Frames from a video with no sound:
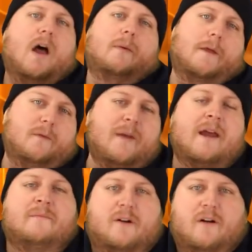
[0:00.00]
not with other
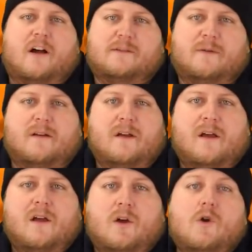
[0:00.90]
men, but her husband
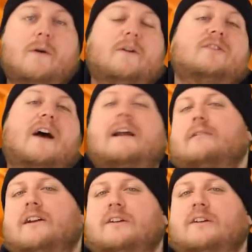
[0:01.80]
who in her diary